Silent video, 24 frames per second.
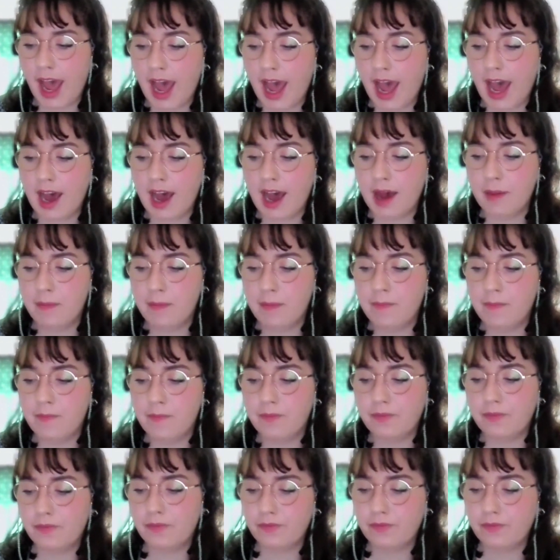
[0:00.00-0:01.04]

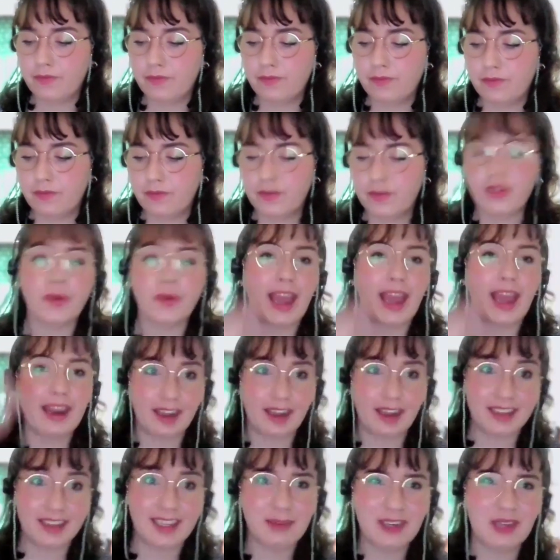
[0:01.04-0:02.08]
So again,
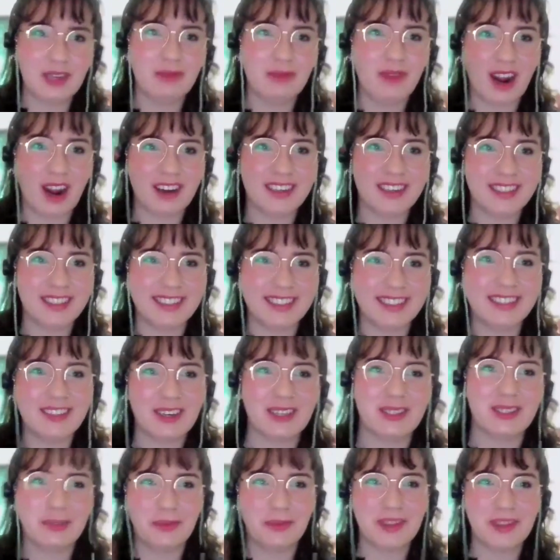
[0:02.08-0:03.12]
like the community of practice, the
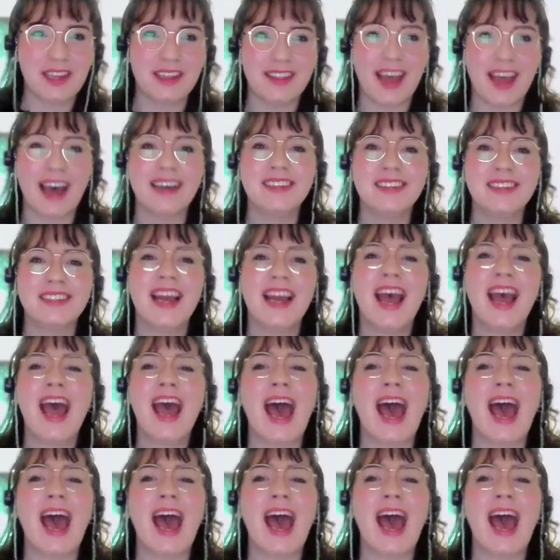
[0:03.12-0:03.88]
circles within that,